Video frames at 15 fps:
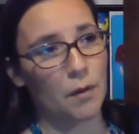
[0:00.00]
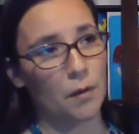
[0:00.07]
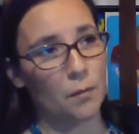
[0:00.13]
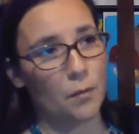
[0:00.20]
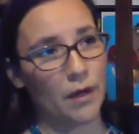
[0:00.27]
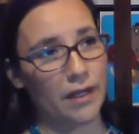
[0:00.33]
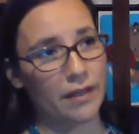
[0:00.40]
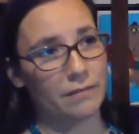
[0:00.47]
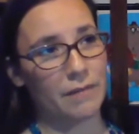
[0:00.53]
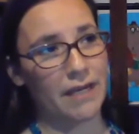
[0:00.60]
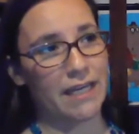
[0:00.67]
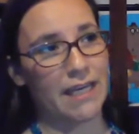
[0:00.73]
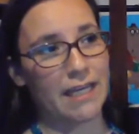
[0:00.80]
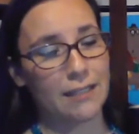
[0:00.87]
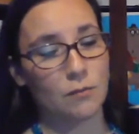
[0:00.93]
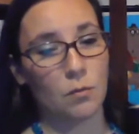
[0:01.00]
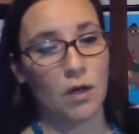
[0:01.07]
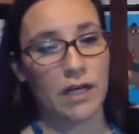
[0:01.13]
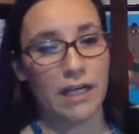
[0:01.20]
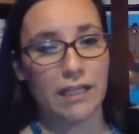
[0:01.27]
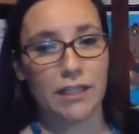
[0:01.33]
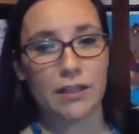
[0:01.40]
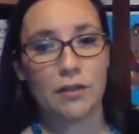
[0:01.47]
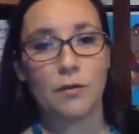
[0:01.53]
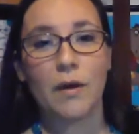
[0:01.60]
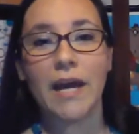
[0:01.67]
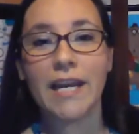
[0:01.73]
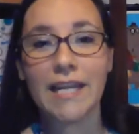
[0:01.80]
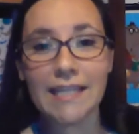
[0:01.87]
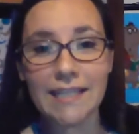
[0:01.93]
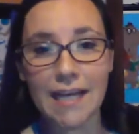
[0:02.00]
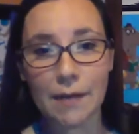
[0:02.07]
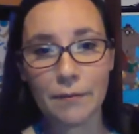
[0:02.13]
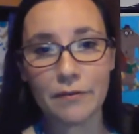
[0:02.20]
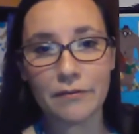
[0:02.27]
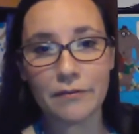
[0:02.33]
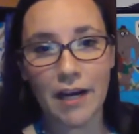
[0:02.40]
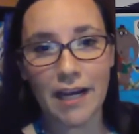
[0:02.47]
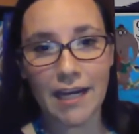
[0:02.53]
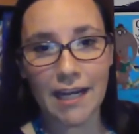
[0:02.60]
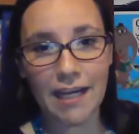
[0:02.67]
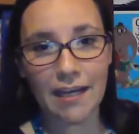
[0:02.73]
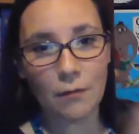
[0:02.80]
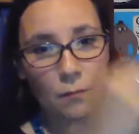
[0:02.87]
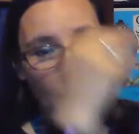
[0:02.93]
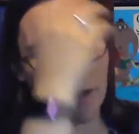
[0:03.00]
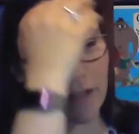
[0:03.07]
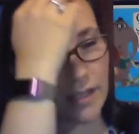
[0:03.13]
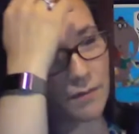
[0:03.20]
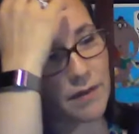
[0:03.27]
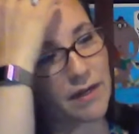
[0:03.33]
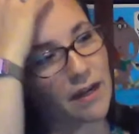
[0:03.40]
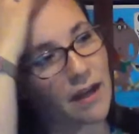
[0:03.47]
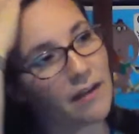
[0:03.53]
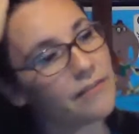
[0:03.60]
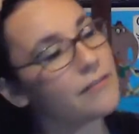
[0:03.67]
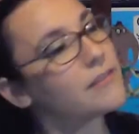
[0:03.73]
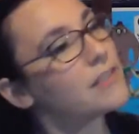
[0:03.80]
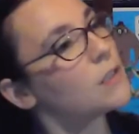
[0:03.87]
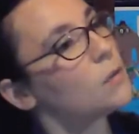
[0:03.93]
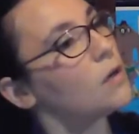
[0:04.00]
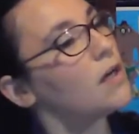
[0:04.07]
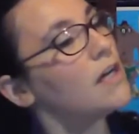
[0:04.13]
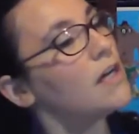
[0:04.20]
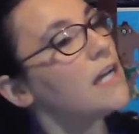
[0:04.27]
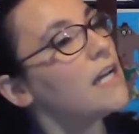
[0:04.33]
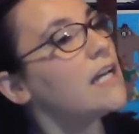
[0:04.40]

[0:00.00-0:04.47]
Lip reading: with my kids wanting to do any type of writing while they've been off of school.